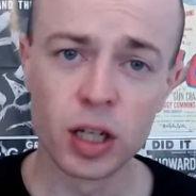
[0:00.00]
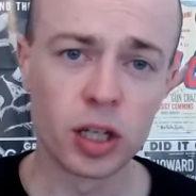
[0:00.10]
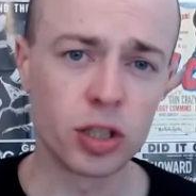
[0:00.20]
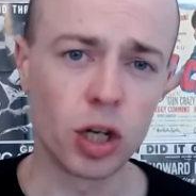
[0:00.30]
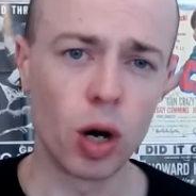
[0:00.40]

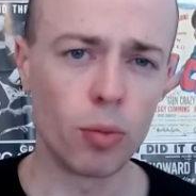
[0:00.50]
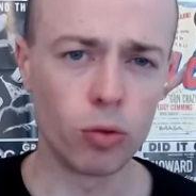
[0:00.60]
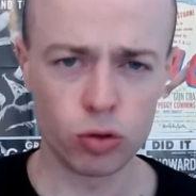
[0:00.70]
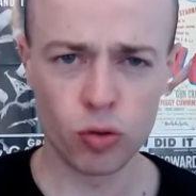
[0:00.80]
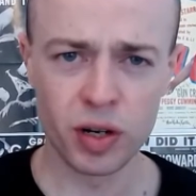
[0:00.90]
so I'm not
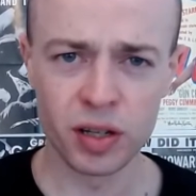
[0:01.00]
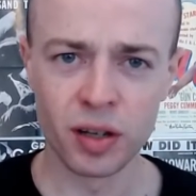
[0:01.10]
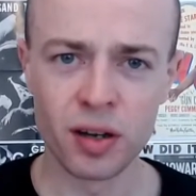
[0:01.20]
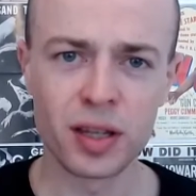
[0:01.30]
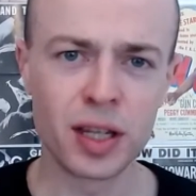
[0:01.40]
sure
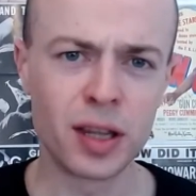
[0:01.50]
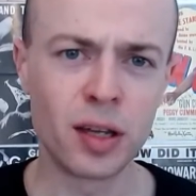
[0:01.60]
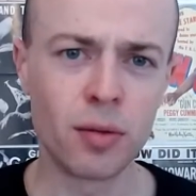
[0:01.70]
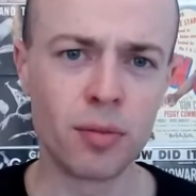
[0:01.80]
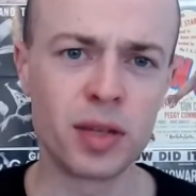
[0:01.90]
whether
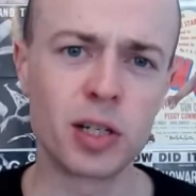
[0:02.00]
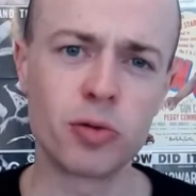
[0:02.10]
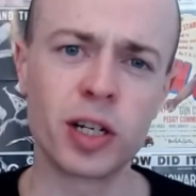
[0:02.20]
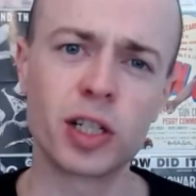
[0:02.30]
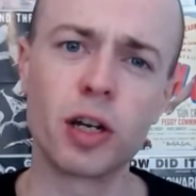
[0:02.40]
um, this was
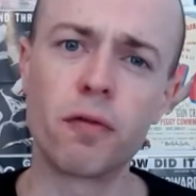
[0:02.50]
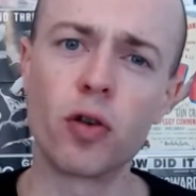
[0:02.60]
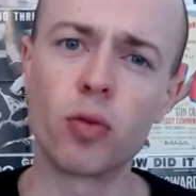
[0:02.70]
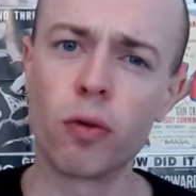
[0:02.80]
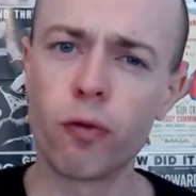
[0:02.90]
actually
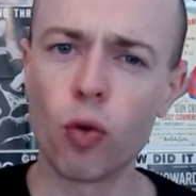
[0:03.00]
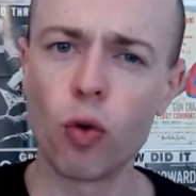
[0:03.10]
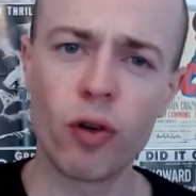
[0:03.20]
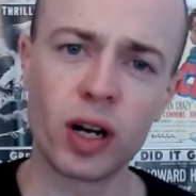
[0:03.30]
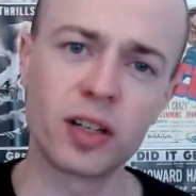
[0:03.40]
filmed before
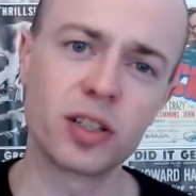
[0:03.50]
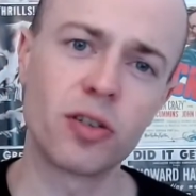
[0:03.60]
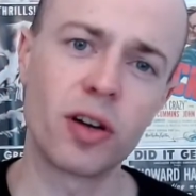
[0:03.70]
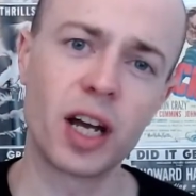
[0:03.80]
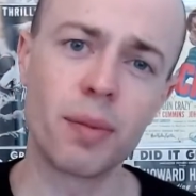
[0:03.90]

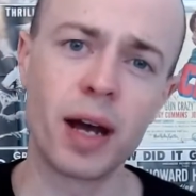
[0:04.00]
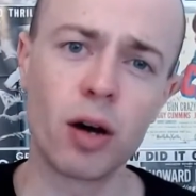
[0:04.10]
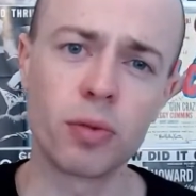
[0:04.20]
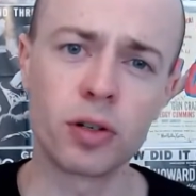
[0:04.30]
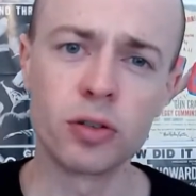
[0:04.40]
Frankenstein came out
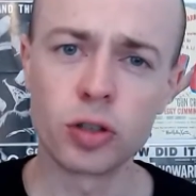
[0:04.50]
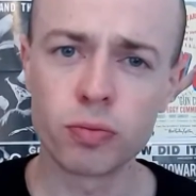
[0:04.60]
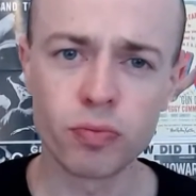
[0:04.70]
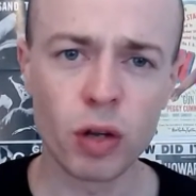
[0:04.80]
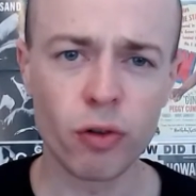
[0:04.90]
because
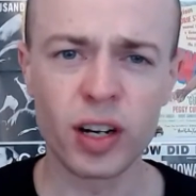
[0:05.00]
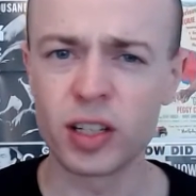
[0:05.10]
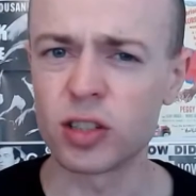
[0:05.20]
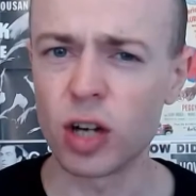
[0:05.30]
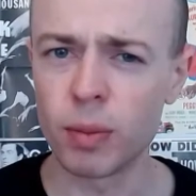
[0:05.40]

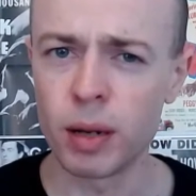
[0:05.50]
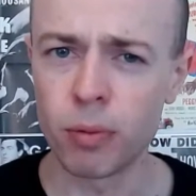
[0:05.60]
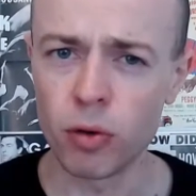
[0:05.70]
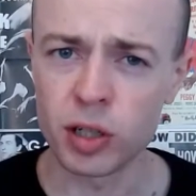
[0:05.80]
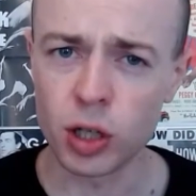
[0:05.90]
Frankenstein by
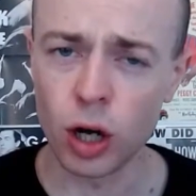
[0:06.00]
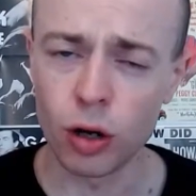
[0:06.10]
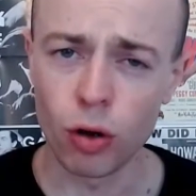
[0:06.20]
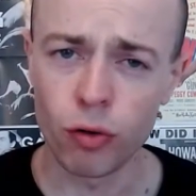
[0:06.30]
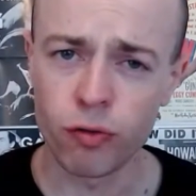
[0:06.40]
Boris
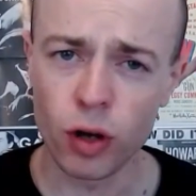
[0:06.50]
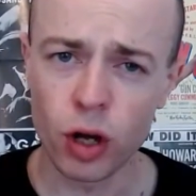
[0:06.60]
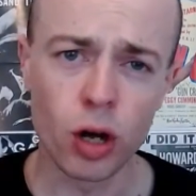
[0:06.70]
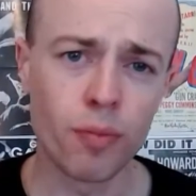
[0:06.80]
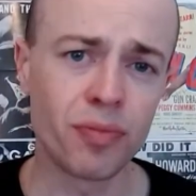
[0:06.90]
Karloff
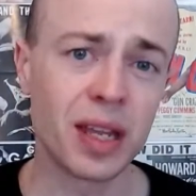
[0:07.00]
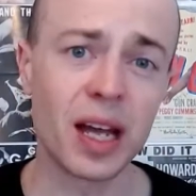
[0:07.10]
um,